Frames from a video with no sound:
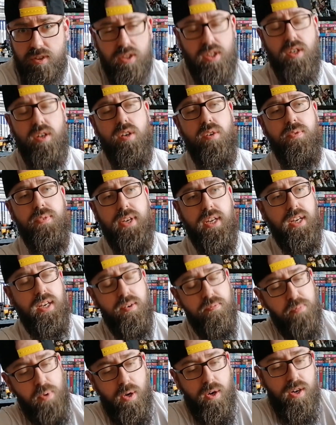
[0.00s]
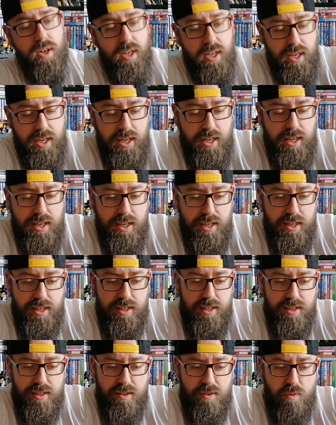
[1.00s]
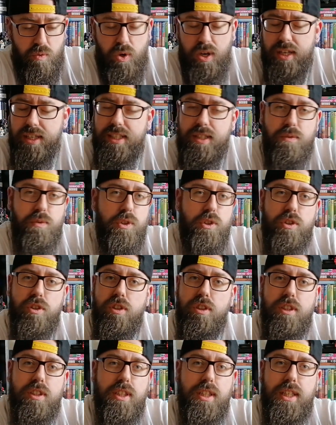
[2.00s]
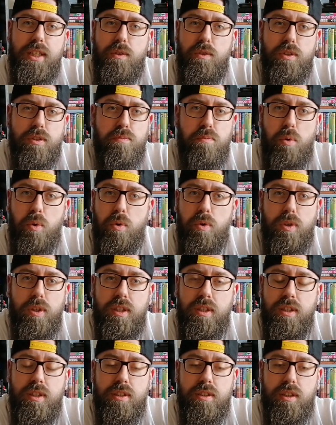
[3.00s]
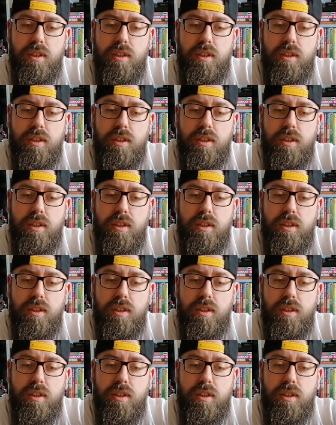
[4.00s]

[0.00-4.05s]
Do you know what I mean? But what he did with Justice League was appalling.